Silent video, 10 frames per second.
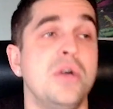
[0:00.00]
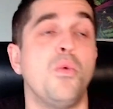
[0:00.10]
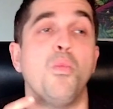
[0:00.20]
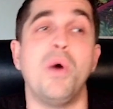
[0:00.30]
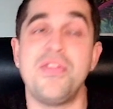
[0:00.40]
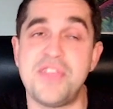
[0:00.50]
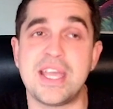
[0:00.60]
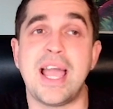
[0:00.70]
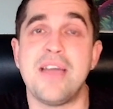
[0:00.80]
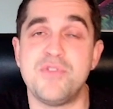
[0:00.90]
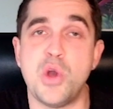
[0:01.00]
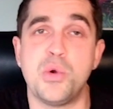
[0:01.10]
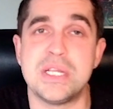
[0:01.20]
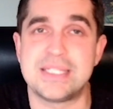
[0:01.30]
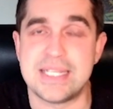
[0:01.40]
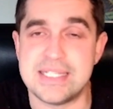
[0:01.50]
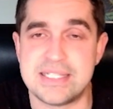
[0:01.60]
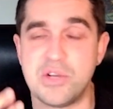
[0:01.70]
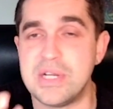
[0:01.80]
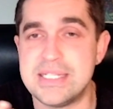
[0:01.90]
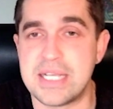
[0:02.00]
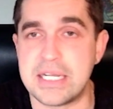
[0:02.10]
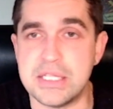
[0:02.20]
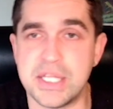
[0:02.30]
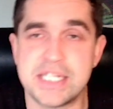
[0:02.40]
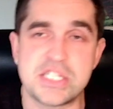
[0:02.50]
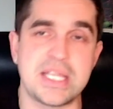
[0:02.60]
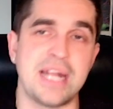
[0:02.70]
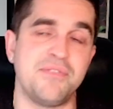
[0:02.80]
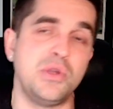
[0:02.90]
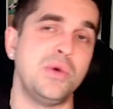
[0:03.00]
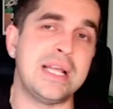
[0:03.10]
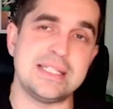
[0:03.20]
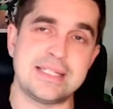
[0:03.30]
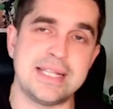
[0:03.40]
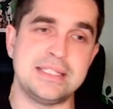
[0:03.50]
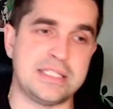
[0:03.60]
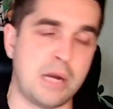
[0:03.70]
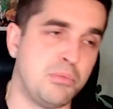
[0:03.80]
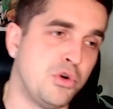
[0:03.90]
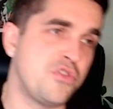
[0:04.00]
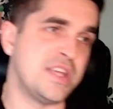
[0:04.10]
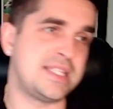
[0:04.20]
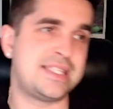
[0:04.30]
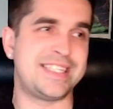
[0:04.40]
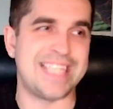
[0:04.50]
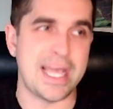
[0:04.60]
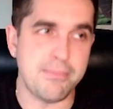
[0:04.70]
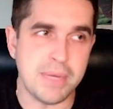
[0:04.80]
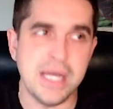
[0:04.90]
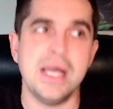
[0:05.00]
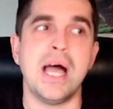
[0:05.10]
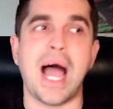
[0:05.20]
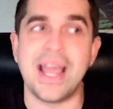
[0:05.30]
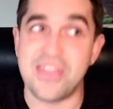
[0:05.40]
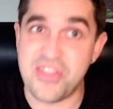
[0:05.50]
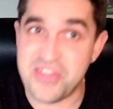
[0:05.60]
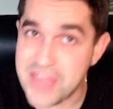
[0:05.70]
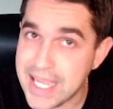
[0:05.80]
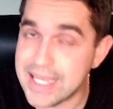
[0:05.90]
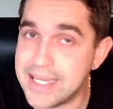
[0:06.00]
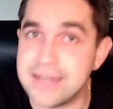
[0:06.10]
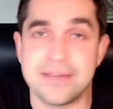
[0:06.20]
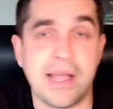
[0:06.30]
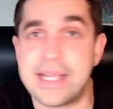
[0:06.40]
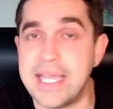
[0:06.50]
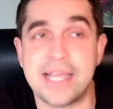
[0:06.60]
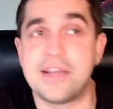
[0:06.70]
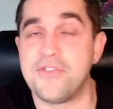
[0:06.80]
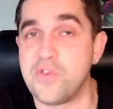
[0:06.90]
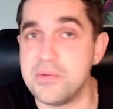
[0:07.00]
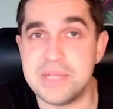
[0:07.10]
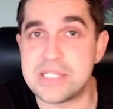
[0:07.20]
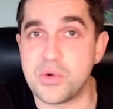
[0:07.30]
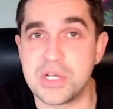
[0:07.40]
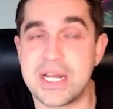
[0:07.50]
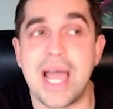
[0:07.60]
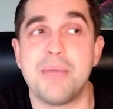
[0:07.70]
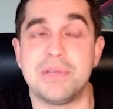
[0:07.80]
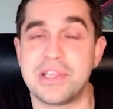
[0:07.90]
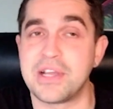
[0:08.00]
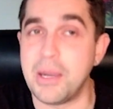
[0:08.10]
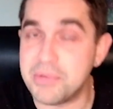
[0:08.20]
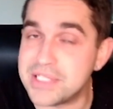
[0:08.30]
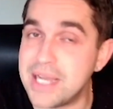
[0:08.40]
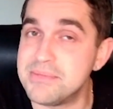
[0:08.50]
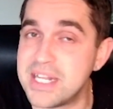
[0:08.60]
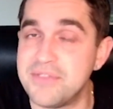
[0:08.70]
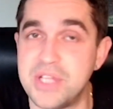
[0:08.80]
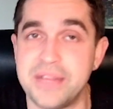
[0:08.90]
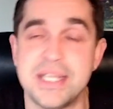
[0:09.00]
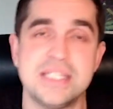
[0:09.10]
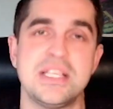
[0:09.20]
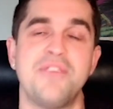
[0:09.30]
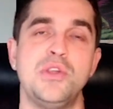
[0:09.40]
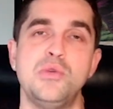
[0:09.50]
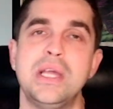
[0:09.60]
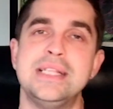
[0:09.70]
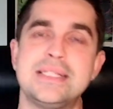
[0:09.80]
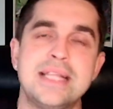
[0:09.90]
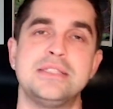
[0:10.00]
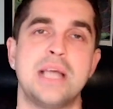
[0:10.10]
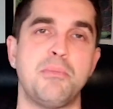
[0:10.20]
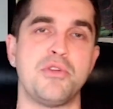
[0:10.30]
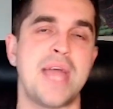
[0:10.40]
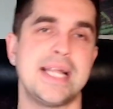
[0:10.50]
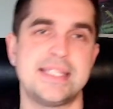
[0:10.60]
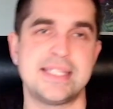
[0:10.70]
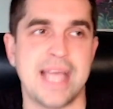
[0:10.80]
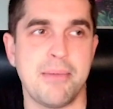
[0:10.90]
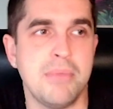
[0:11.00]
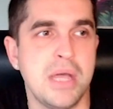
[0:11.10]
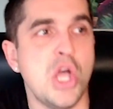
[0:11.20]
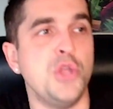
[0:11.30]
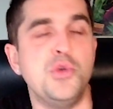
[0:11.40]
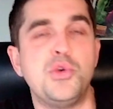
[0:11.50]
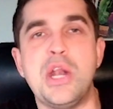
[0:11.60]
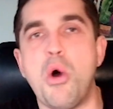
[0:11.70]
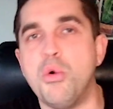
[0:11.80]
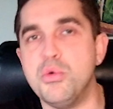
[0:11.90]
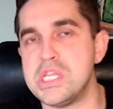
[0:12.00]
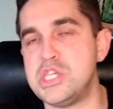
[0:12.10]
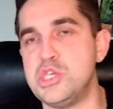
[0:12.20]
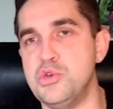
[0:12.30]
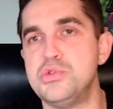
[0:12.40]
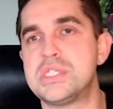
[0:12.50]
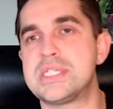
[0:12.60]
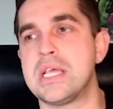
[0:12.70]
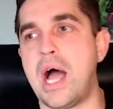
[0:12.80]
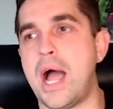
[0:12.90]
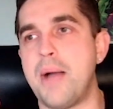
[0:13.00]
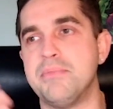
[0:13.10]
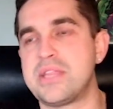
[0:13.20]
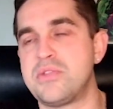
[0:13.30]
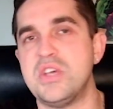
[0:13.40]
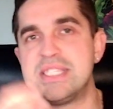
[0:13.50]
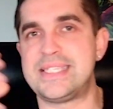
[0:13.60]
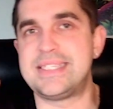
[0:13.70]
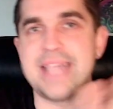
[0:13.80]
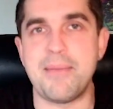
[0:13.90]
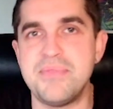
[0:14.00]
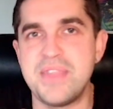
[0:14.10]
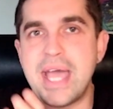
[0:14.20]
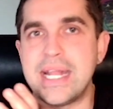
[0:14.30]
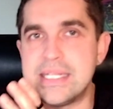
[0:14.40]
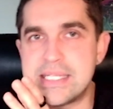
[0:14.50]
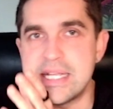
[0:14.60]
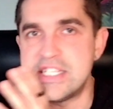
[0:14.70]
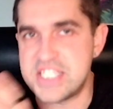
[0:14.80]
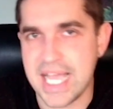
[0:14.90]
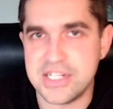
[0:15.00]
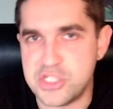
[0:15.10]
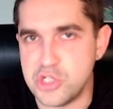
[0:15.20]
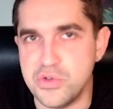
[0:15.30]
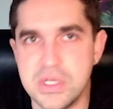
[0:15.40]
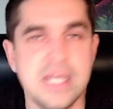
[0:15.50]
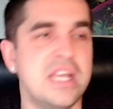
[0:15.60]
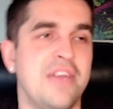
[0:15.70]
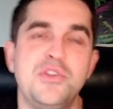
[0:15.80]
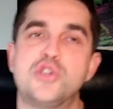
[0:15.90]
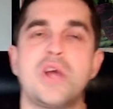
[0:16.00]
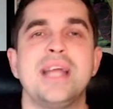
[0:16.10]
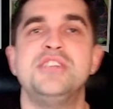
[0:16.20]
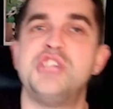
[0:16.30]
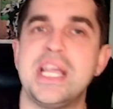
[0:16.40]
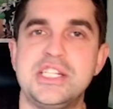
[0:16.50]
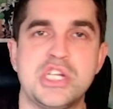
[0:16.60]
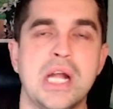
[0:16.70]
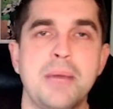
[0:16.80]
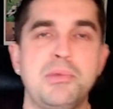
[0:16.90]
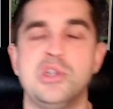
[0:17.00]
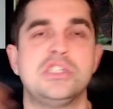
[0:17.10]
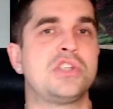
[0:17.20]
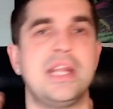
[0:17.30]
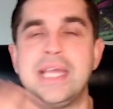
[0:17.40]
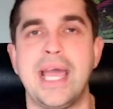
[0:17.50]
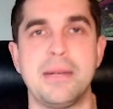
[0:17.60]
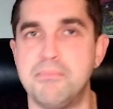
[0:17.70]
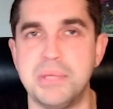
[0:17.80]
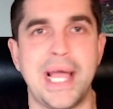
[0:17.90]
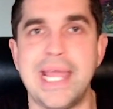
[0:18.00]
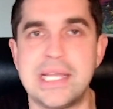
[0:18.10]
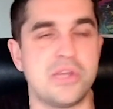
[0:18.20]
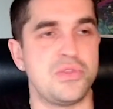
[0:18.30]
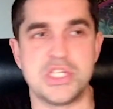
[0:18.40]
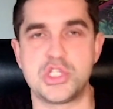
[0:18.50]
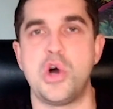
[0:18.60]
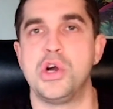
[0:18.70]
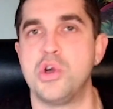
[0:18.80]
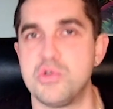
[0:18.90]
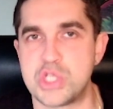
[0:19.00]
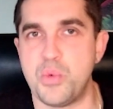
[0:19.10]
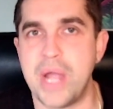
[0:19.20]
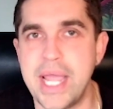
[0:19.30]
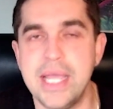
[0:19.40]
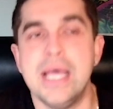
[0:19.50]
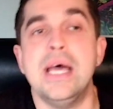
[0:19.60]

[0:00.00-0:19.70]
One thing I have noticed is there is a glitch that if you instant double the stem, I think, I can't confirm this or deny, but the couple times that I've done this, if you instant double that stem, you can only use um, like the stem that it's set to. If you try and change it up, you're just gonna get blank, the song goes away.